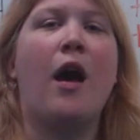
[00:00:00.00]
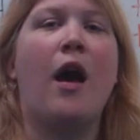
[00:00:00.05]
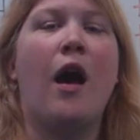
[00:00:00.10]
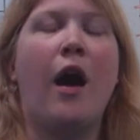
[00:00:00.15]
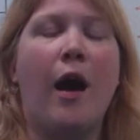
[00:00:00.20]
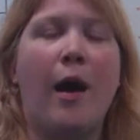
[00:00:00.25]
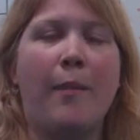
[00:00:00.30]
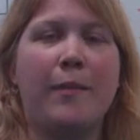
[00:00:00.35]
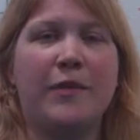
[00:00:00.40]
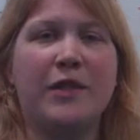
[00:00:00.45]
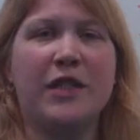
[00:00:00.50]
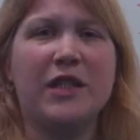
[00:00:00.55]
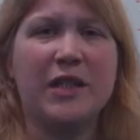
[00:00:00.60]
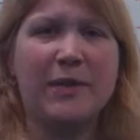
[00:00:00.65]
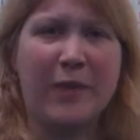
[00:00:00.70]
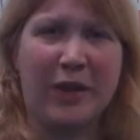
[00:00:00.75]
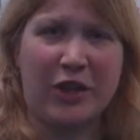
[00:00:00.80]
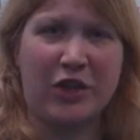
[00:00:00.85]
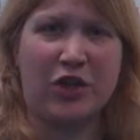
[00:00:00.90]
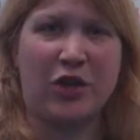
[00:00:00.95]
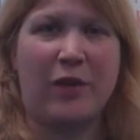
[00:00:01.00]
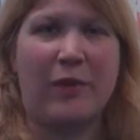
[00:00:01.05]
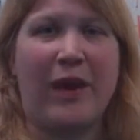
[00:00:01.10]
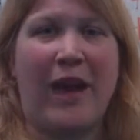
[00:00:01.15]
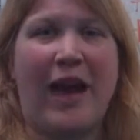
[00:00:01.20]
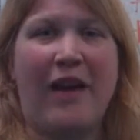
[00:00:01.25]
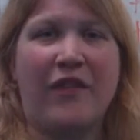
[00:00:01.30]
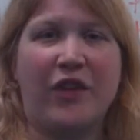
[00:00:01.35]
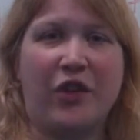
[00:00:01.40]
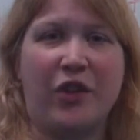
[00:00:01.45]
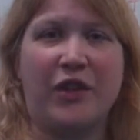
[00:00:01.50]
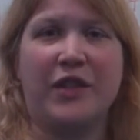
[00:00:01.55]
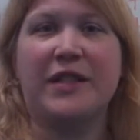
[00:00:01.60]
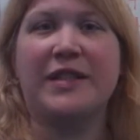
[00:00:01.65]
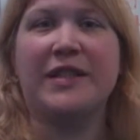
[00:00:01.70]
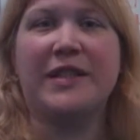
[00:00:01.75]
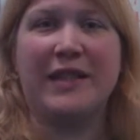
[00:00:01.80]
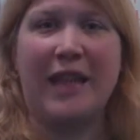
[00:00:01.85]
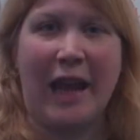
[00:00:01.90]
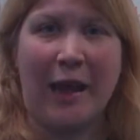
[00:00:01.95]
um, just to make sure that we have a good
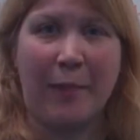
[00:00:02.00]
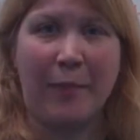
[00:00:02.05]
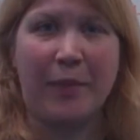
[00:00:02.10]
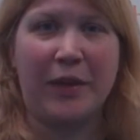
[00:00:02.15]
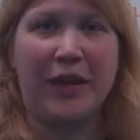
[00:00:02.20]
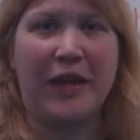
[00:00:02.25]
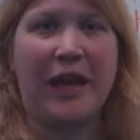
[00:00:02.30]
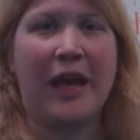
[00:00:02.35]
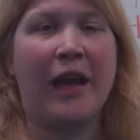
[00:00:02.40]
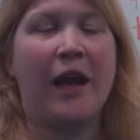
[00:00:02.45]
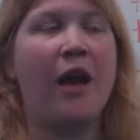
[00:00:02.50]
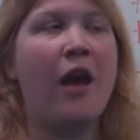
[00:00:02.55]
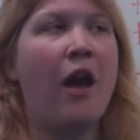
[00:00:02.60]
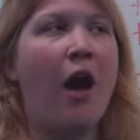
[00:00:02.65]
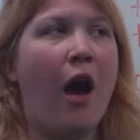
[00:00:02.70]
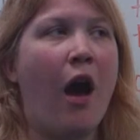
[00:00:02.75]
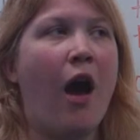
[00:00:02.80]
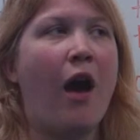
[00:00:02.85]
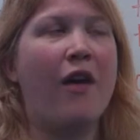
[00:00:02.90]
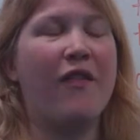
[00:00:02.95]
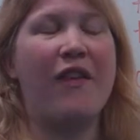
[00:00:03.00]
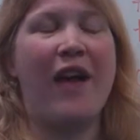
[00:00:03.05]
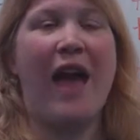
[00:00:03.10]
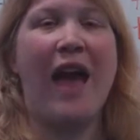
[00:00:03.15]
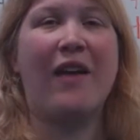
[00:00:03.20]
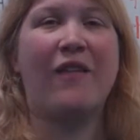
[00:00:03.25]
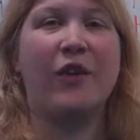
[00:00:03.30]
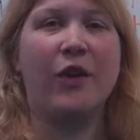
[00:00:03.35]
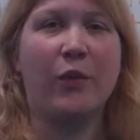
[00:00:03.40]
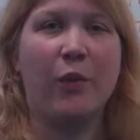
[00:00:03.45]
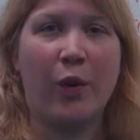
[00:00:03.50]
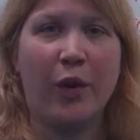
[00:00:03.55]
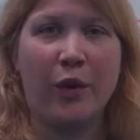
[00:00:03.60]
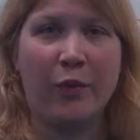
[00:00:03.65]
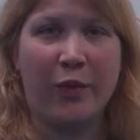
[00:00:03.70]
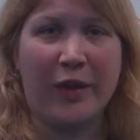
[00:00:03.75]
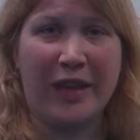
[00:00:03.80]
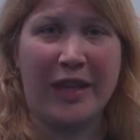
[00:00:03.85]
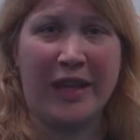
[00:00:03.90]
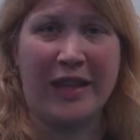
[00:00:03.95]
sampling of
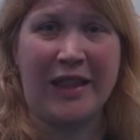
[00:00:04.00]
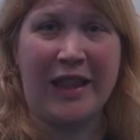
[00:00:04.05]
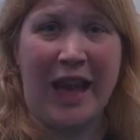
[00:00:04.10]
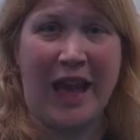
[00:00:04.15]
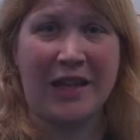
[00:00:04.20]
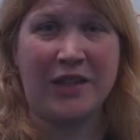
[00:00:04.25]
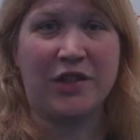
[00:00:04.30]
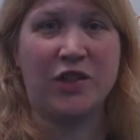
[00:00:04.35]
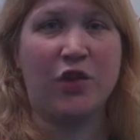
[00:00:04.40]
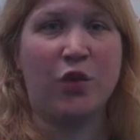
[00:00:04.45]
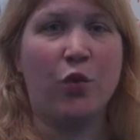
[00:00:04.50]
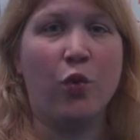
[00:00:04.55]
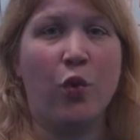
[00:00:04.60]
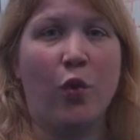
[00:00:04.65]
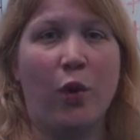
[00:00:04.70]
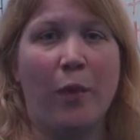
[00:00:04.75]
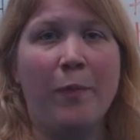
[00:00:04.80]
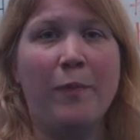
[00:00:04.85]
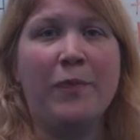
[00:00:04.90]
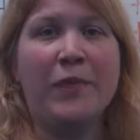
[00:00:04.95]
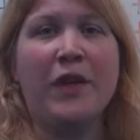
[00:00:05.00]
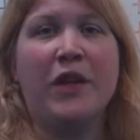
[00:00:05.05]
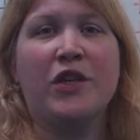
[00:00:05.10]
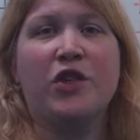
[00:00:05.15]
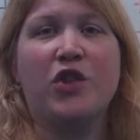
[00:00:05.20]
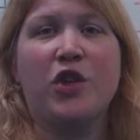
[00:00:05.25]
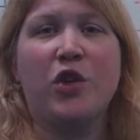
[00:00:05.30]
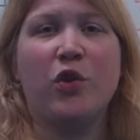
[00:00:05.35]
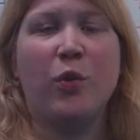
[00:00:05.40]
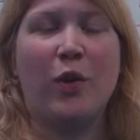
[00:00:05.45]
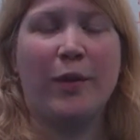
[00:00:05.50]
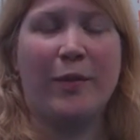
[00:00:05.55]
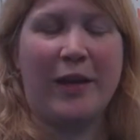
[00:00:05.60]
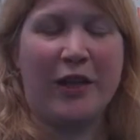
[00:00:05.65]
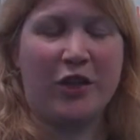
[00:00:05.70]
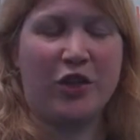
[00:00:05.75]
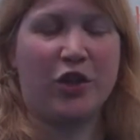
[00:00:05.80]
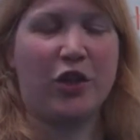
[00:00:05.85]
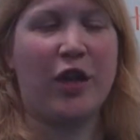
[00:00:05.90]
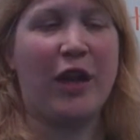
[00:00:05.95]
everyone within that school. So you'd want to
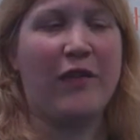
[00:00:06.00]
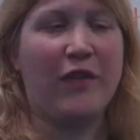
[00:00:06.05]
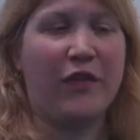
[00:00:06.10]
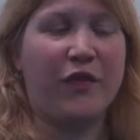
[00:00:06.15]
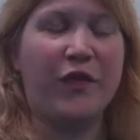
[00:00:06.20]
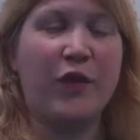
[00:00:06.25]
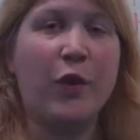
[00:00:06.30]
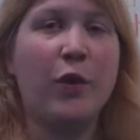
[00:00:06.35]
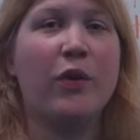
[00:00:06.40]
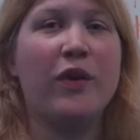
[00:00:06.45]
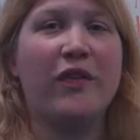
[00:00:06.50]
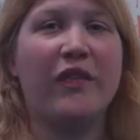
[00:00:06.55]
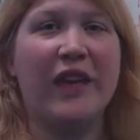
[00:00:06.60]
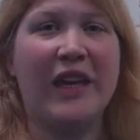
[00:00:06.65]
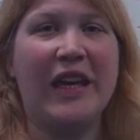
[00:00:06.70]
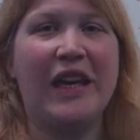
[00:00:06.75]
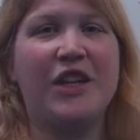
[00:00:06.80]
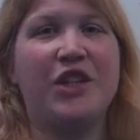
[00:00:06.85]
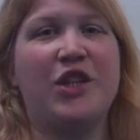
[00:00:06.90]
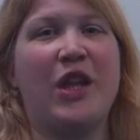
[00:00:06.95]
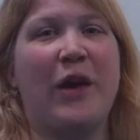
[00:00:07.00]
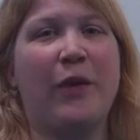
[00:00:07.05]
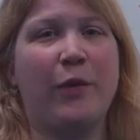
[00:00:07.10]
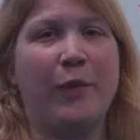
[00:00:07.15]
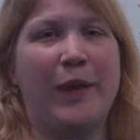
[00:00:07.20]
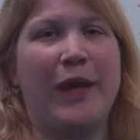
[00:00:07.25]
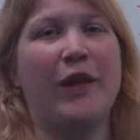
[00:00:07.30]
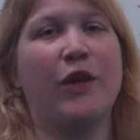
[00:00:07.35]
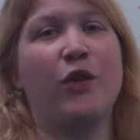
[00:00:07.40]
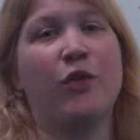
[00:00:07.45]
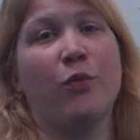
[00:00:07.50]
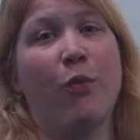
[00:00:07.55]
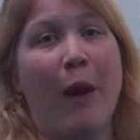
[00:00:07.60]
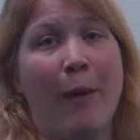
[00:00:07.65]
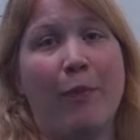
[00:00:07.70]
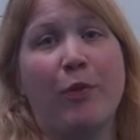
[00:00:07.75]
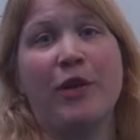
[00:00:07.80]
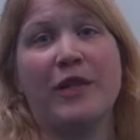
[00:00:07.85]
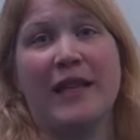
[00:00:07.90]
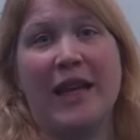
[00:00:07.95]
make sure you have a few of each. That would be a good
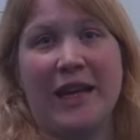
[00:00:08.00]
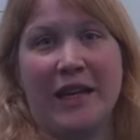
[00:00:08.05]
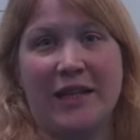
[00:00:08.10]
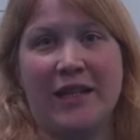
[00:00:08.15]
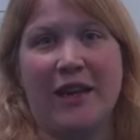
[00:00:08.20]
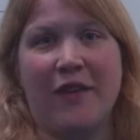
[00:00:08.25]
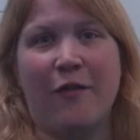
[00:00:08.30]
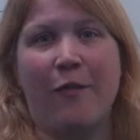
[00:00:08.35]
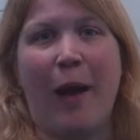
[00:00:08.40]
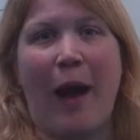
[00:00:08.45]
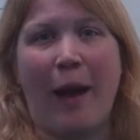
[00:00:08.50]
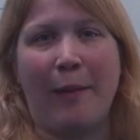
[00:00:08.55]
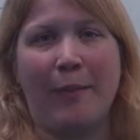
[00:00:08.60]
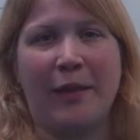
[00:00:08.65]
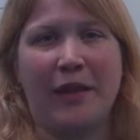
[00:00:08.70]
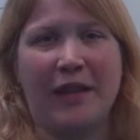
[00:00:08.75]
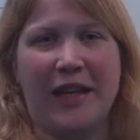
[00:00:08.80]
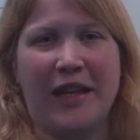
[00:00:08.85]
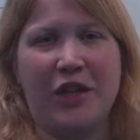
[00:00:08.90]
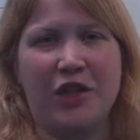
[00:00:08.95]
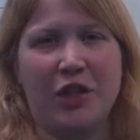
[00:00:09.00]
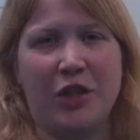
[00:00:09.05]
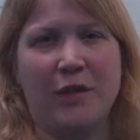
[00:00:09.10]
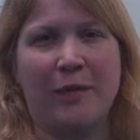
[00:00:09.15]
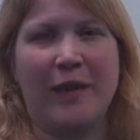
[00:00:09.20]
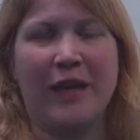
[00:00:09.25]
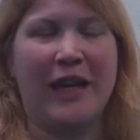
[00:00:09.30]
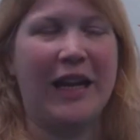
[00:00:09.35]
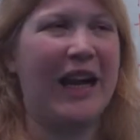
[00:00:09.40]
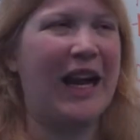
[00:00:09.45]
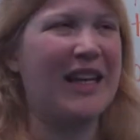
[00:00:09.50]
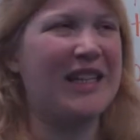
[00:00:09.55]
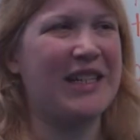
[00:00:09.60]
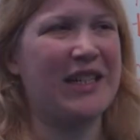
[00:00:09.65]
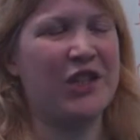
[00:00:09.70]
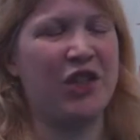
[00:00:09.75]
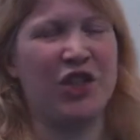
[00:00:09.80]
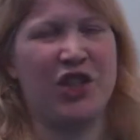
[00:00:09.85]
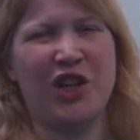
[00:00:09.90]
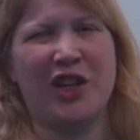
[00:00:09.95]
representative population, meaning I
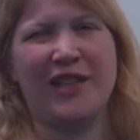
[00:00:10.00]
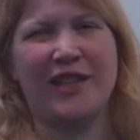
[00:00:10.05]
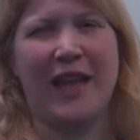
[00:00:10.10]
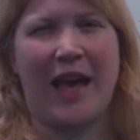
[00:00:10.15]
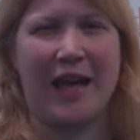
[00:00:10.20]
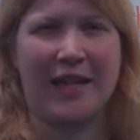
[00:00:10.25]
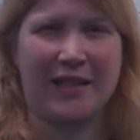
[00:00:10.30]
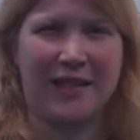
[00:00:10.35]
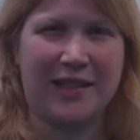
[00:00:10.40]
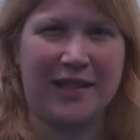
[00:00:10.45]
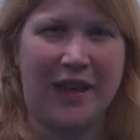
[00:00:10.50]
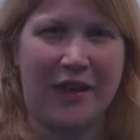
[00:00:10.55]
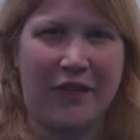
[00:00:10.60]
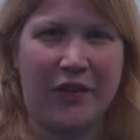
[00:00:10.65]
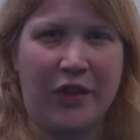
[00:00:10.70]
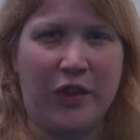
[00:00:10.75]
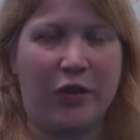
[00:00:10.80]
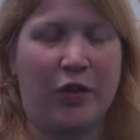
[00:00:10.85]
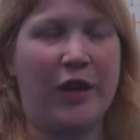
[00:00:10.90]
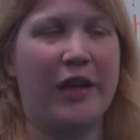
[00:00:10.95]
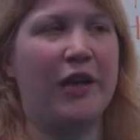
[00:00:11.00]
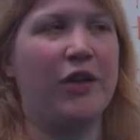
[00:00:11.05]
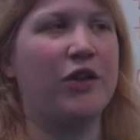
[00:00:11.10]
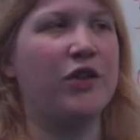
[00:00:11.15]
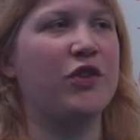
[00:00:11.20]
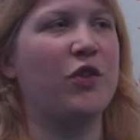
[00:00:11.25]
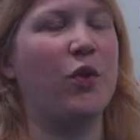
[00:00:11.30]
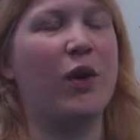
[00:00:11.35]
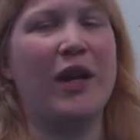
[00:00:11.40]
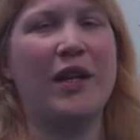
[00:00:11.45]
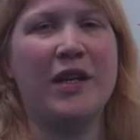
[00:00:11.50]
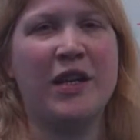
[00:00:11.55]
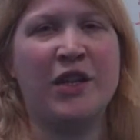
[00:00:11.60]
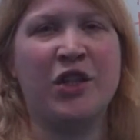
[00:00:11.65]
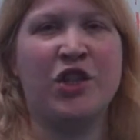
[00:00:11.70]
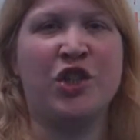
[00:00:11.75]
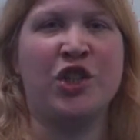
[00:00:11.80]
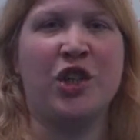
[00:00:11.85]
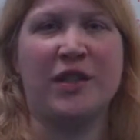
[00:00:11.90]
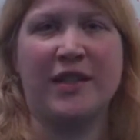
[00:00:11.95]
didn't just ask seventh graders or I
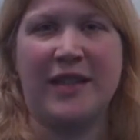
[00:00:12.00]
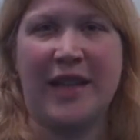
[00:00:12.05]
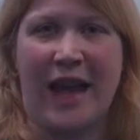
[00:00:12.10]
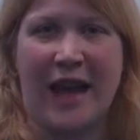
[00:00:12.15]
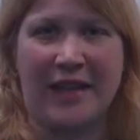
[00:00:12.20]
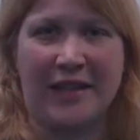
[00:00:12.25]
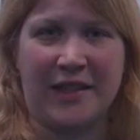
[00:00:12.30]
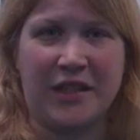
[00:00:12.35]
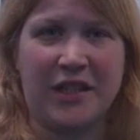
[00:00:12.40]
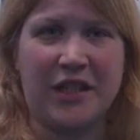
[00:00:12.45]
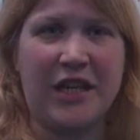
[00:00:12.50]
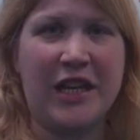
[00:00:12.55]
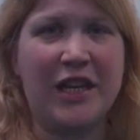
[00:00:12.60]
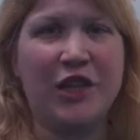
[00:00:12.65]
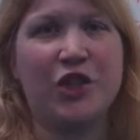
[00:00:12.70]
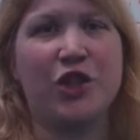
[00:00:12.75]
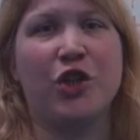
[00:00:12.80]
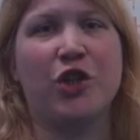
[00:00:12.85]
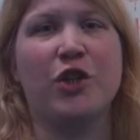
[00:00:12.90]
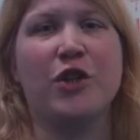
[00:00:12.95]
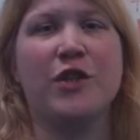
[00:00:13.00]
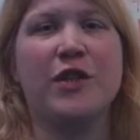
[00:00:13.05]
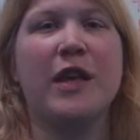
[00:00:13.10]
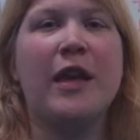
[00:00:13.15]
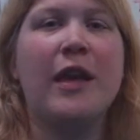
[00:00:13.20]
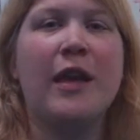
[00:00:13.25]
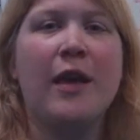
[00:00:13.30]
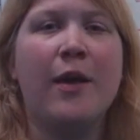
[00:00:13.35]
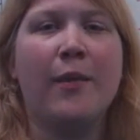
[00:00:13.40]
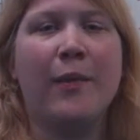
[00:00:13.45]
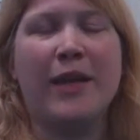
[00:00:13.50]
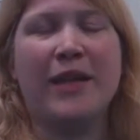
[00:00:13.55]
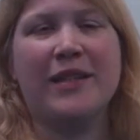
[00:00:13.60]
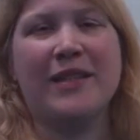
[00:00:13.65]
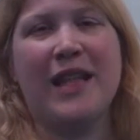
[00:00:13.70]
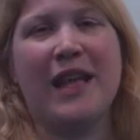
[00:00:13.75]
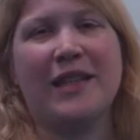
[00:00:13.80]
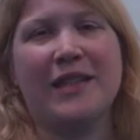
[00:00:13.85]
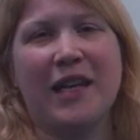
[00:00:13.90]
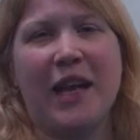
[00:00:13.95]
didn't just ask teachers,
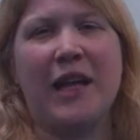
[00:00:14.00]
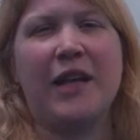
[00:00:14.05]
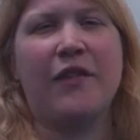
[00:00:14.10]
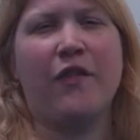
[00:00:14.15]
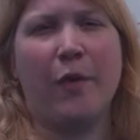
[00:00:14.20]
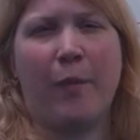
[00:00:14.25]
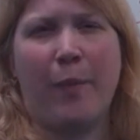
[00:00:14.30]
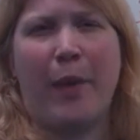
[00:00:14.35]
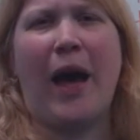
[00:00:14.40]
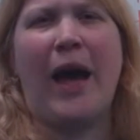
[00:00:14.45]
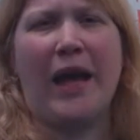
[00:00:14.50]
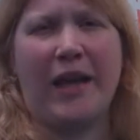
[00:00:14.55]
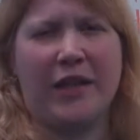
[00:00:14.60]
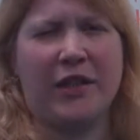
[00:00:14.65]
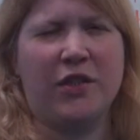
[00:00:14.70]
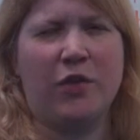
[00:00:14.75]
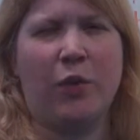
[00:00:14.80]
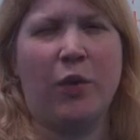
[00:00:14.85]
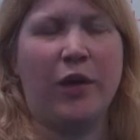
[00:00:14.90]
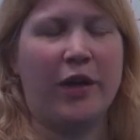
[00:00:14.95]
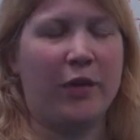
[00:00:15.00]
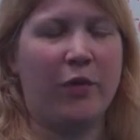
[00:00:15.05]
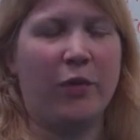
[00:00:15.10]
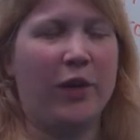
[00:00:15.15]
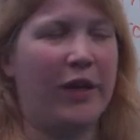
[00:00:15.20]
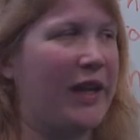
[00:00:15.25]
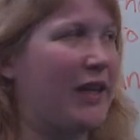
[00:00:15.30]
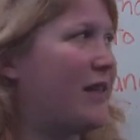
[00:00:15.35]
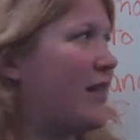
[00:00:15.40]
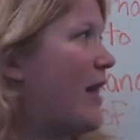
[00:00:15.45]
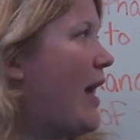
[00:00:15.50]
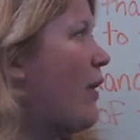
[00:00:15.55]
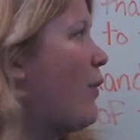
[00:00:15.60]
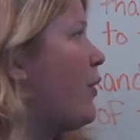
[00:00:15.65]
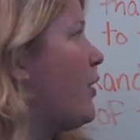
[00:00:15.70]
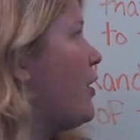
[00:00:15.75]
because that's kind of a biased one, and we'll get to that